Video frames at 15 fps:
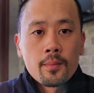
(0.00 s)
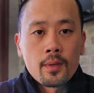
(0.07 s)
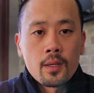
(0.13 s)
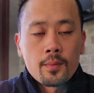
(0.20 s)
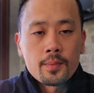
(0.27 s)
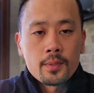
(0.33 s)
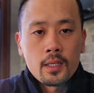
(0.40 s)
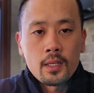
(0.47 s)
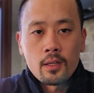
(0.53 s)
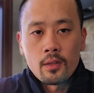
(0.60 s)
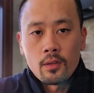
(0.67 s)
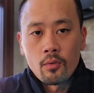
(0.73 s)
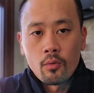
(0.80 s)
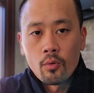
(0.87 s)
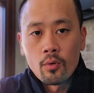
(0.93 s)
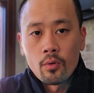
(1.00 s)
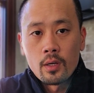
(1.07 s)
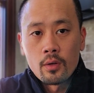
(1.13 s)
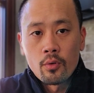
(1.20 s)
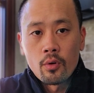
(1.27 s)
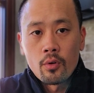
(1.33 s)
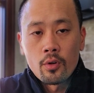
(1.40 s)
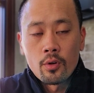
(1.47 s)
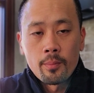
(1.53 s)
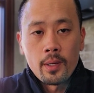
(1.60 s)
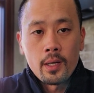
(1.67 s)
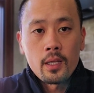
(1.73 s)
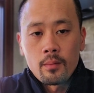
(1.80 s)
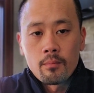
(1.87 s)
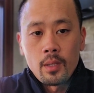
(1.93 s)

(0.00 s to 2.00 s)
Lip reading: you know what I'm saying? Or grow your money.